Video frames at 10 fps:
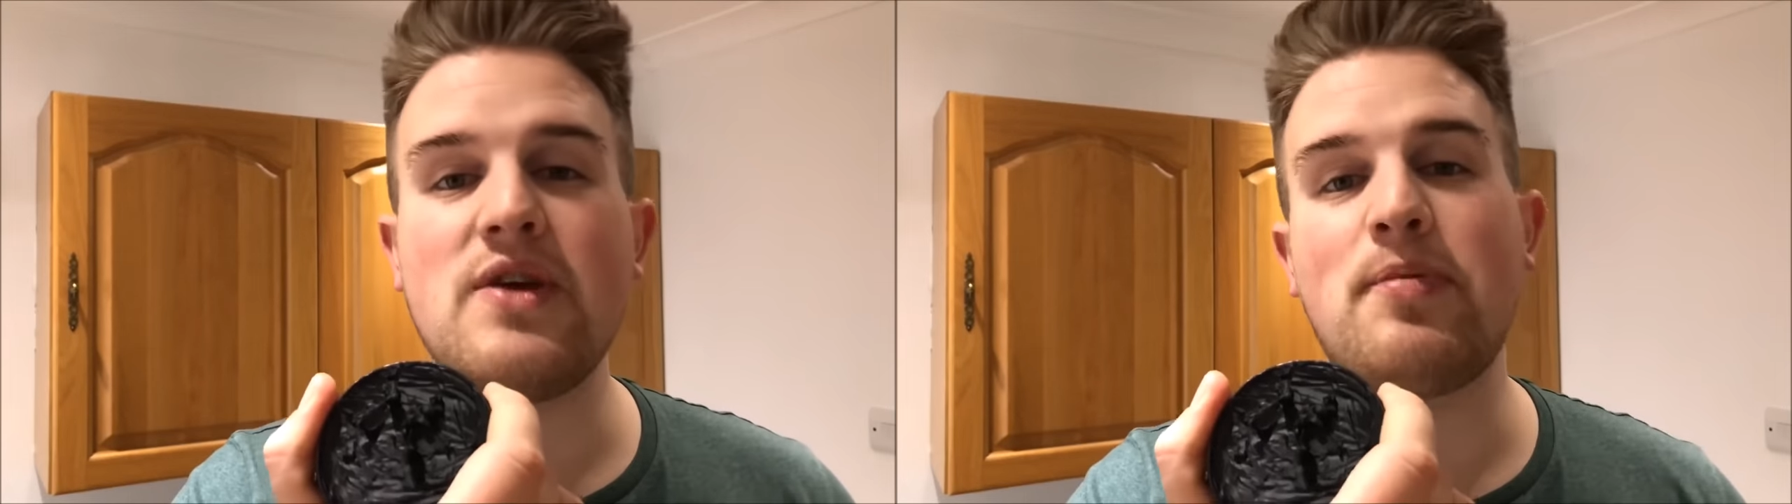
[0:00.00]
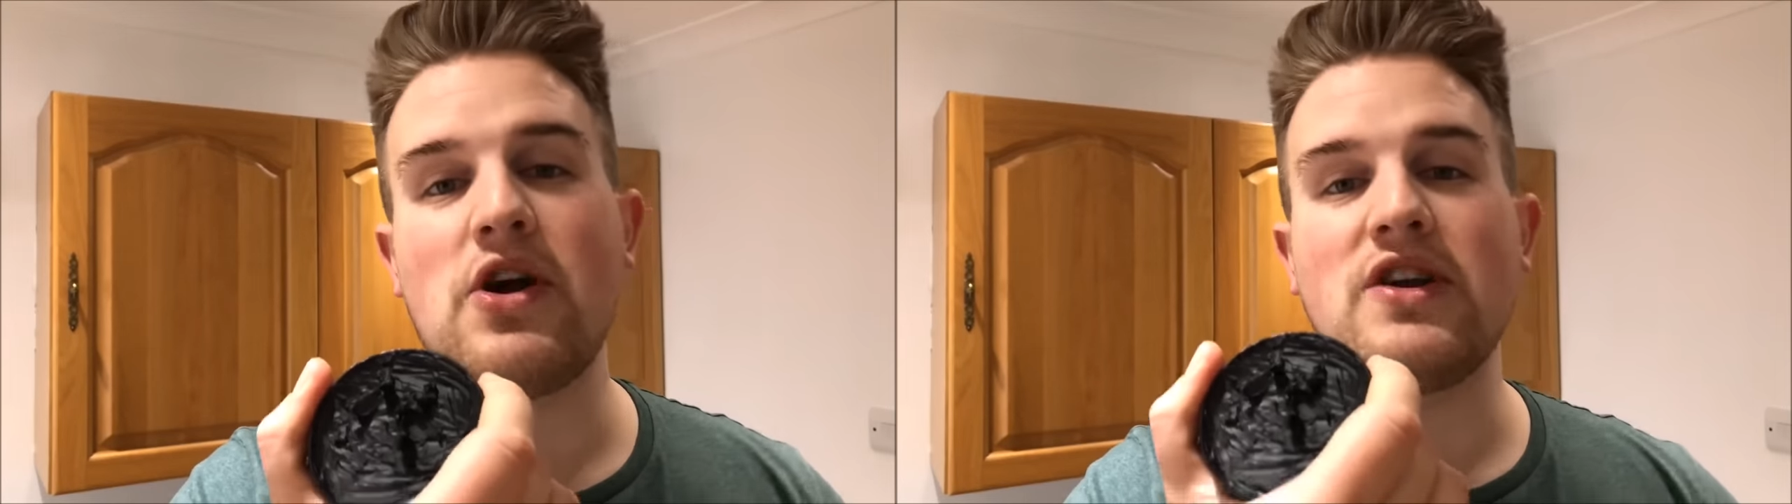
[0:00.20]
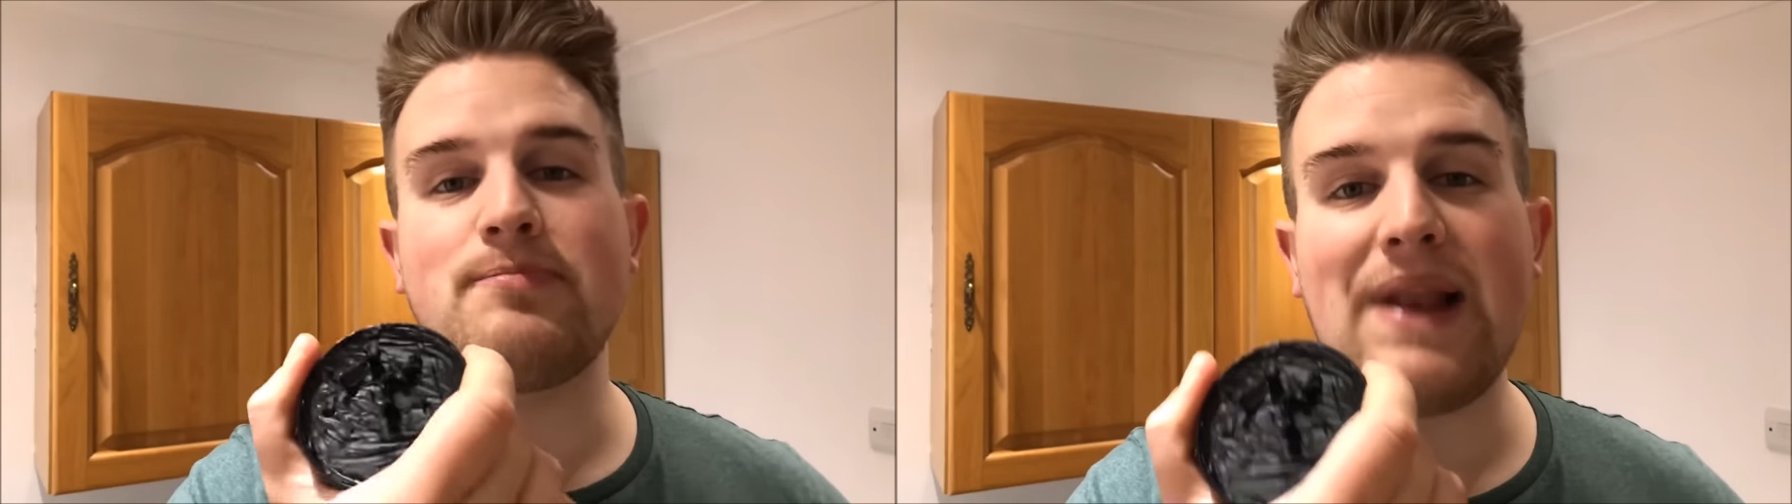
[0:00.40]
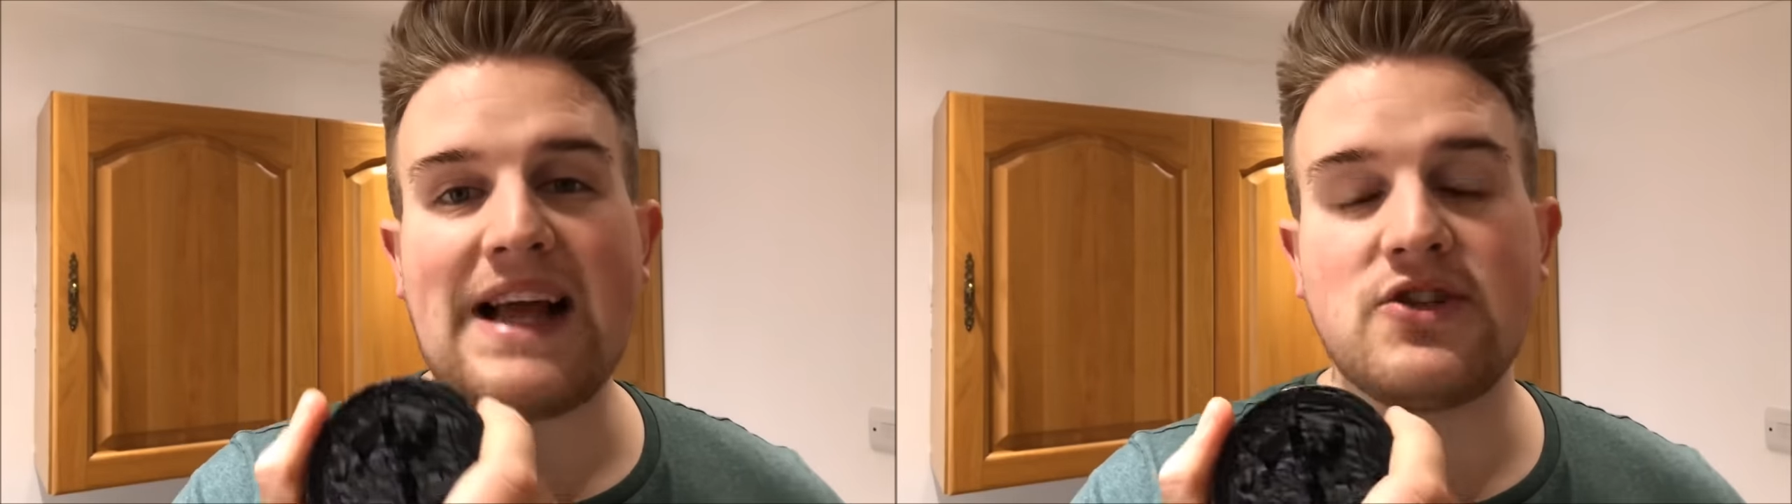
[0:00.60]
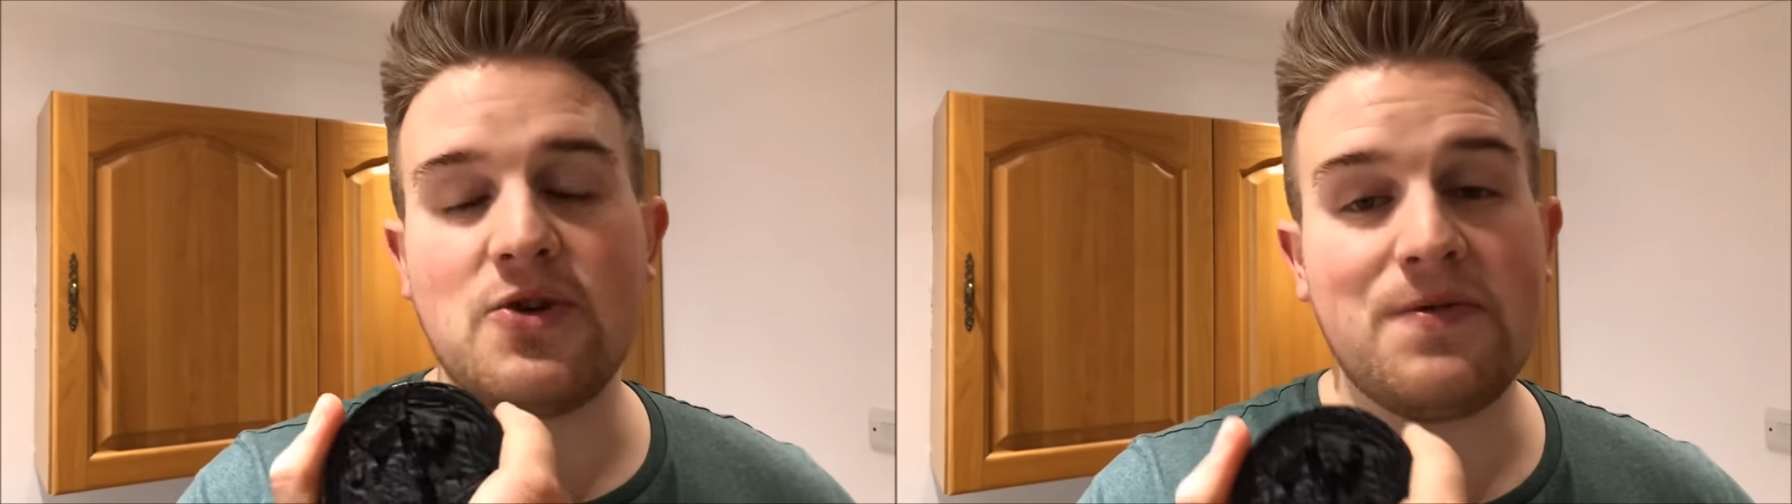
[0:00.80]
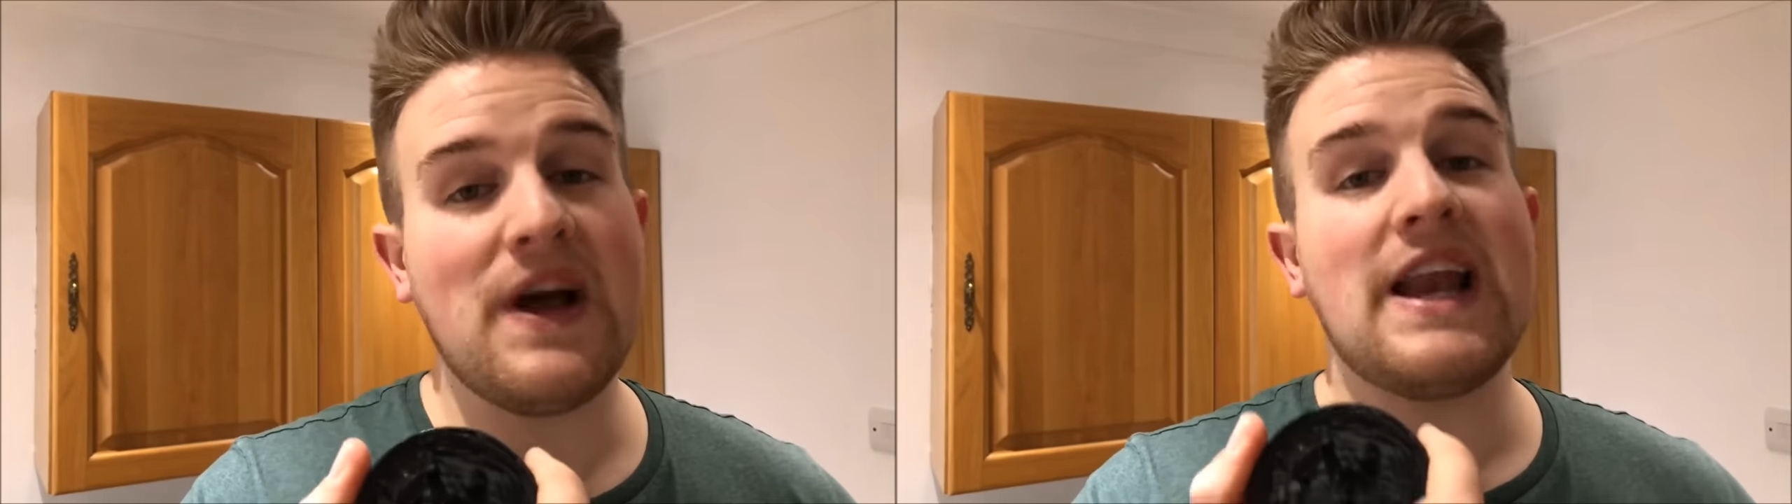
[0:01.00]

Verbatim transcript: he'd put on his black tooth